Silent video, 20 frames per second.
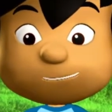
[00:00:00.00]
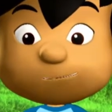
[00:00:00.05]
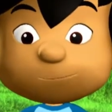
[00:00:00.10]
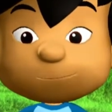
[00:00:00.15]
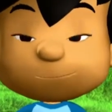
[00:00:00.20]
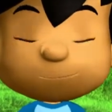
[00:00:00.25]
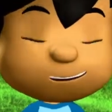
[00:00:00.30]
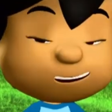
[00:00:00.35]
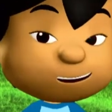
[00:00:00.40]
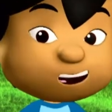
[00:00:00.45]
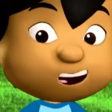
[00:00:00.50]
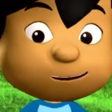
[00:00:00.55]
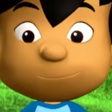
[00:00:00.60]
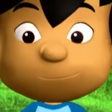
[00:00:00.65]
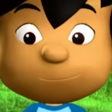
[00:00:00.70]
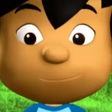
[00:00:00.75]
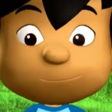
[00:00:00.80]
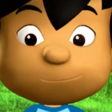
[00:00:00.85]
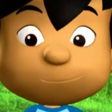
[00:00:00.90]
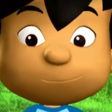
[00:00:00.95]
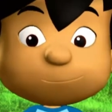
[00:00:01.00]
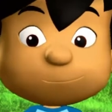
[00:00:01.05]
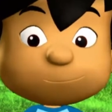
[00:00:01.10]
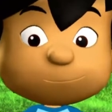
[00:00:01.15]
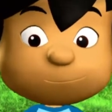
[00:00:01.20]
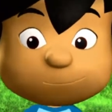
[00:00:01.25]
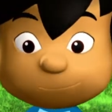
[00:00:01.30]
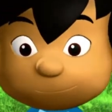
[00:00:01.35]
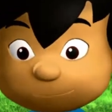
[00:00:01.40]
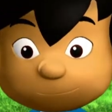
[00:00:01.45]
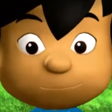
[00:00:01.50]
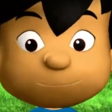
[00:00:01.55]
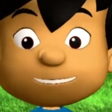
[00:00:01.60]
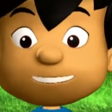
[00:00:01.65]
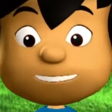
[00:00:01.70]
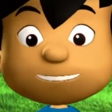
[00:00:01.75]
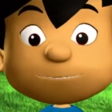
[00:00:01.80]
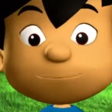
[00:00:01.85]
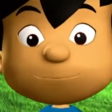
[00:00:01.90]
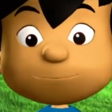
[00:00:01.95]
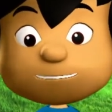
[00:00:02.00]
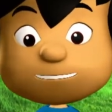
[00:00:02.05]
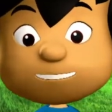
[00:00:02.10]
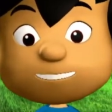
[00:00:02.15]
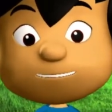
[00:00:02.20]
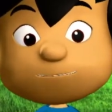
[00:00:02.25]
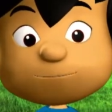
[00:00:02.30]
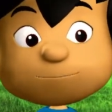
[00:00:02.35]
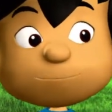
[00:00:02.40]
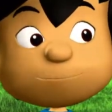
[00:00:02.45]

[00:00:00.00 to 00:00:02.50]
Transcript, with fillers: you smell. What can you